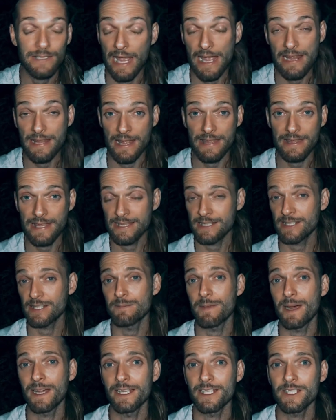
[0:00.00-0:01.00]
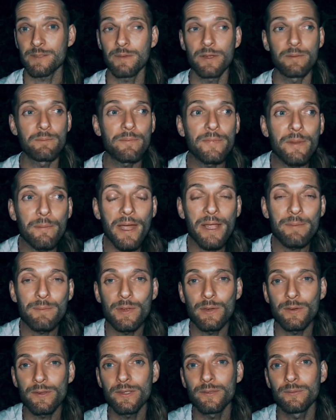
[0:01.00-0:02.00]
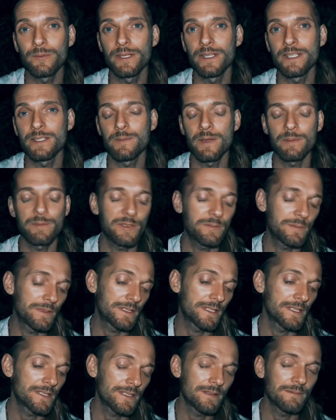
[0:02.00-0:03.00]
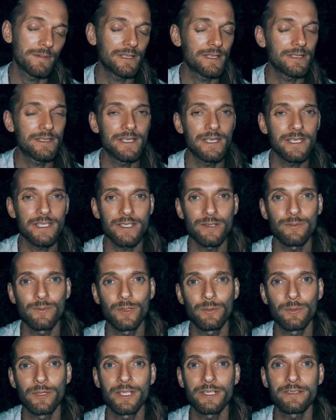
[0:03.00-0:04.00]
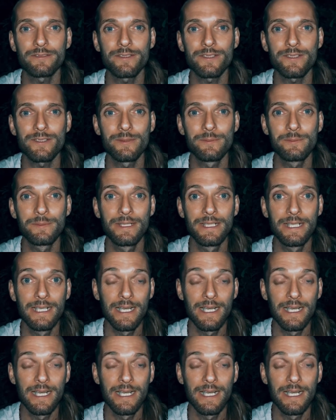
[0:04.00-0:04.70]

This is my experience. There might be other ways. Maybe persistent meditation will work for some.